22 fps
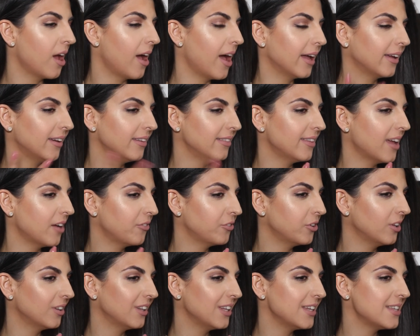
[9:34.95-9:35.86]
I can
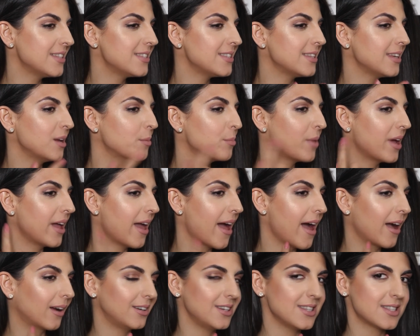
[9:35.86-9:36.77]
definitely see my
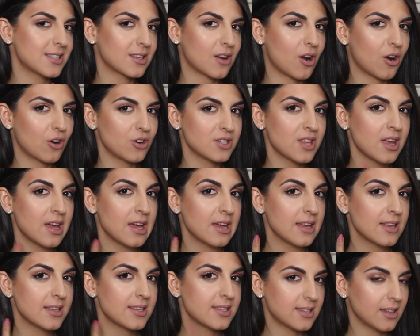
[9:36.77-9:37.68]
acne scars
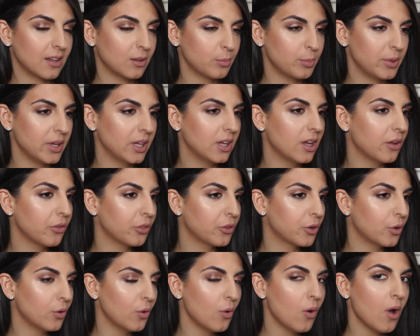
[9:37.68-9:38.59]
still peeking
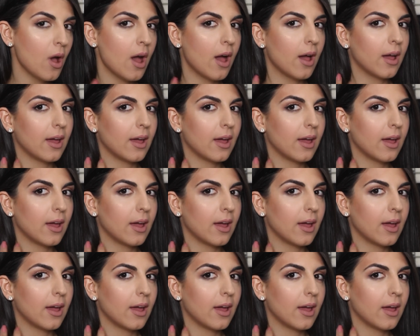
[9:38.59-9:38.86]
through